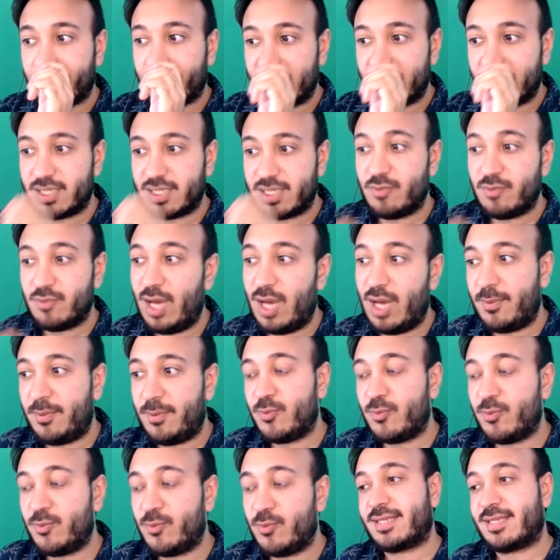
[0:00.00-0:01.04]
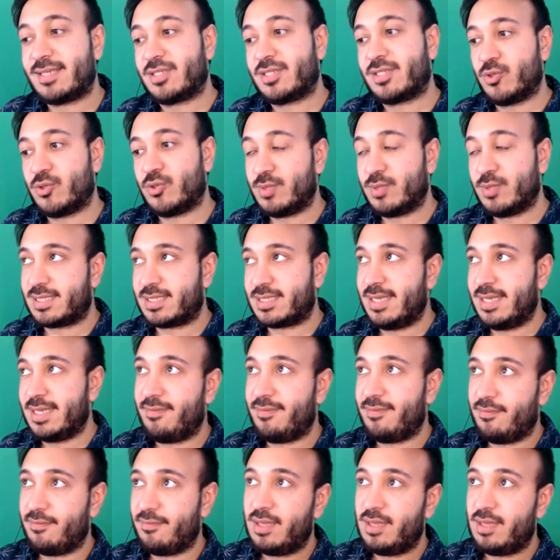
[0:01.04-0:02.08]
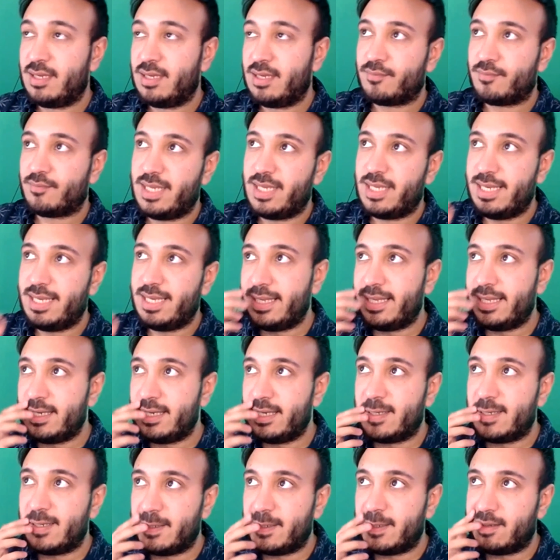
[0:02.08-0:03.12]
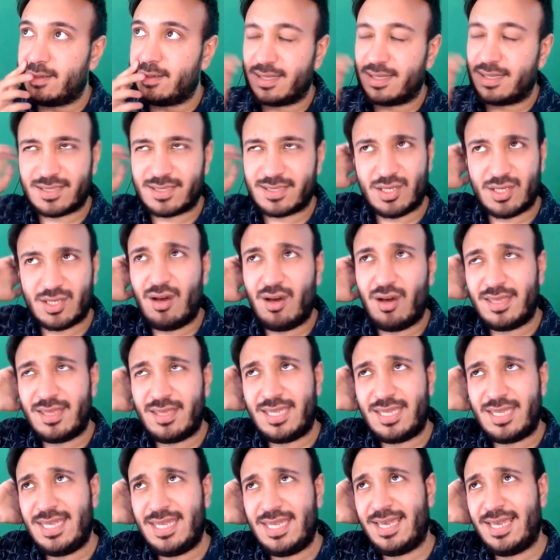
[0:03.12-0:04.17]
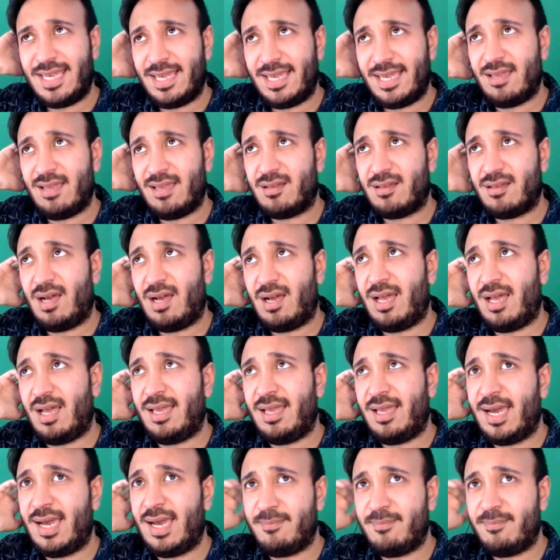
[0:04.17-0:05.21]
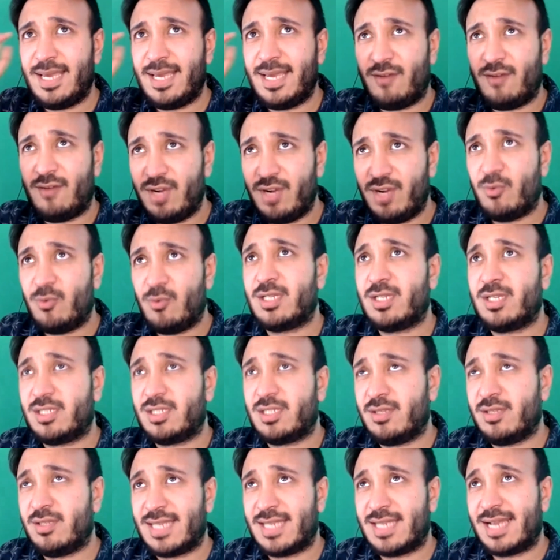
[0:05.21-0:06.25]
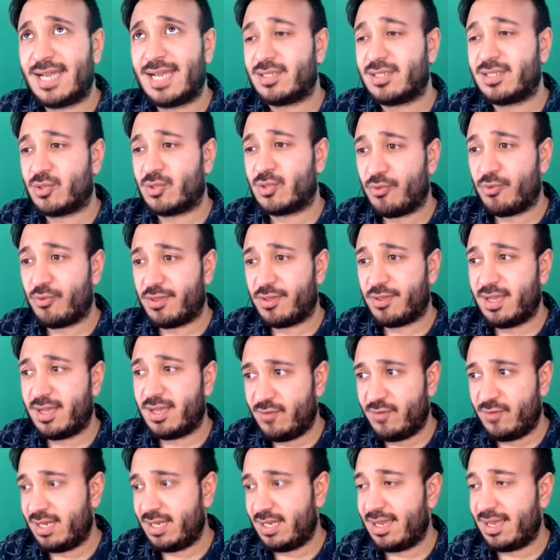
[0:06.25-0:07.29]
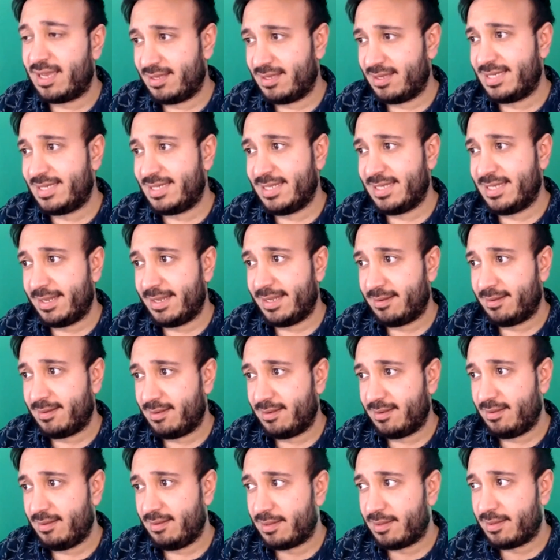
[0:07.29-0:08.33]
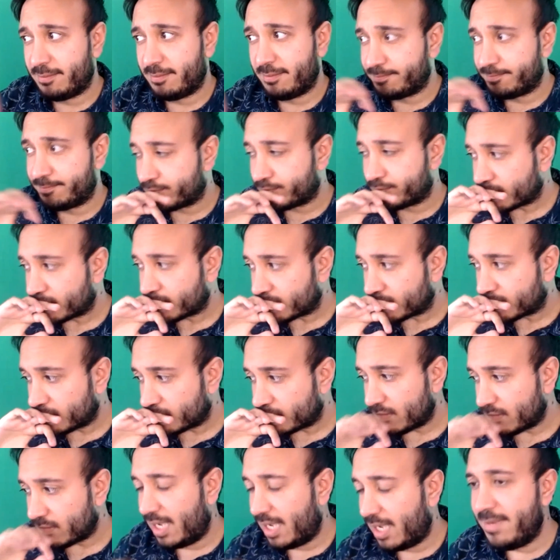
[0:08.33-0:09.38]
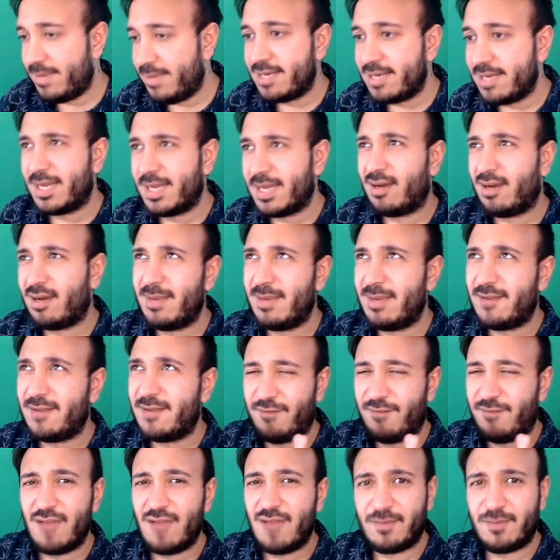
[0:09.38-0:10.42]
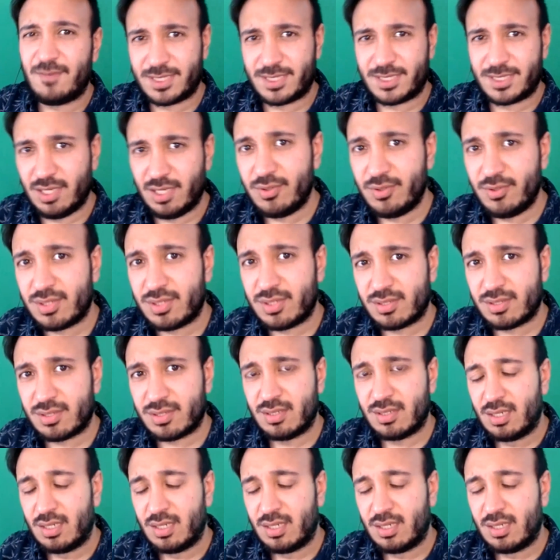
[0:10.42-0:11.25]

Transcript: So what happened with the acting school was that in at the start of the year, I really wanted to do this acting school thing. I really liked the idea. I made 5 episodes.